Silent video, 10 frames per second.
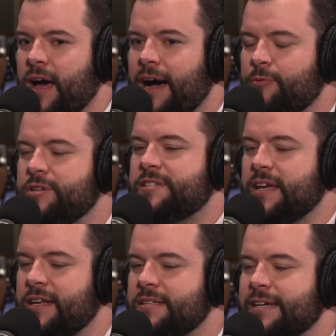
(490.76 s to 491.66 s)
I would
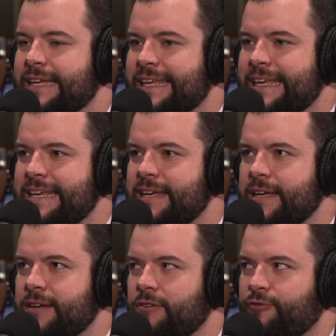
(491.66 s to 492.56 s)
say it is a
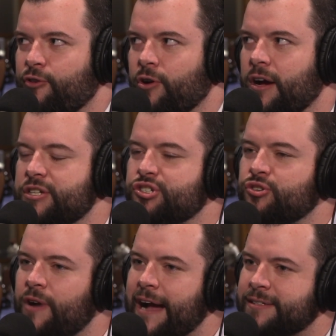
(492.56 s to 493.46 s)
key for
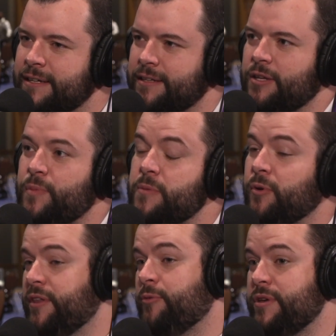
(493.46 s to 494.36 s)
attracting the
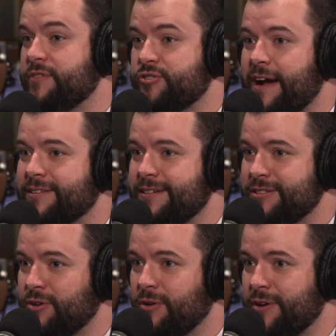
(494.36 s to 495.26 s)
people that we've attracted
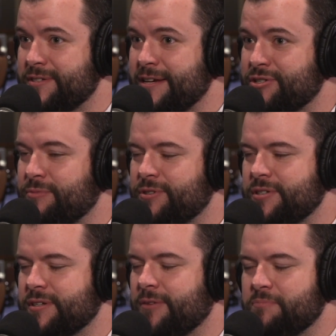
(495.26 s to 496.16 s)
into our organization, which
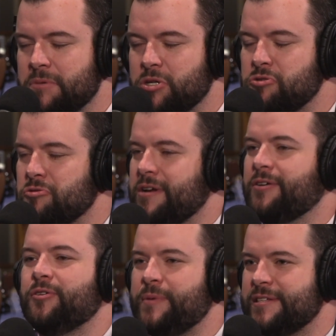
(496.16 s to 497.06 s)
is a
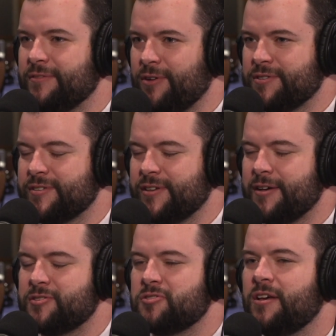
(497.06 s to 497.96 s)
critical piece of our
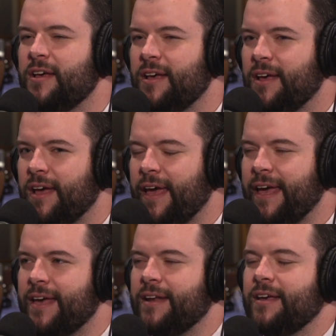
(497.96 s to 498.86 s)
success,
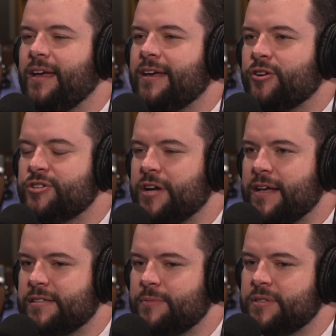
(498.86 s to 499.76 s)
and
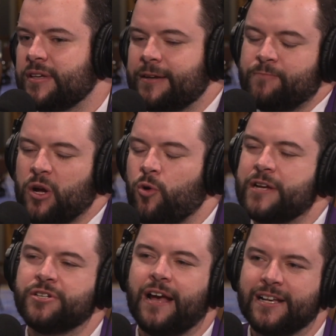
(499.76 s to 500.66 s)
energizing them. It's like a
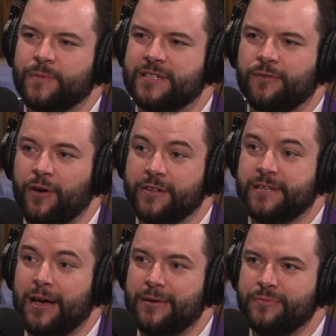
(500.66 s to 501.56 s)
question I ask myself all the
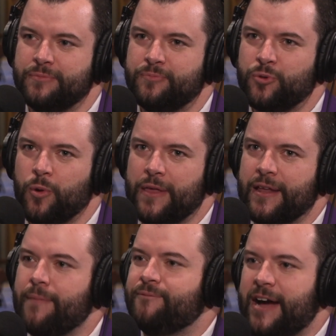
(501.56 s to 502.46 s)
time, Gwen,
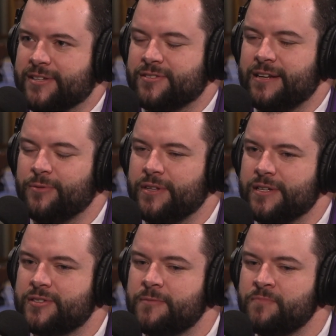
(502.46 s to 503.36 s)
that I'm fascinated with
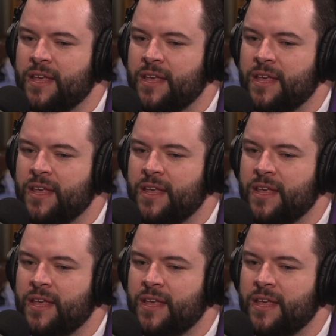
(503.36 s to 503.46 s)
is,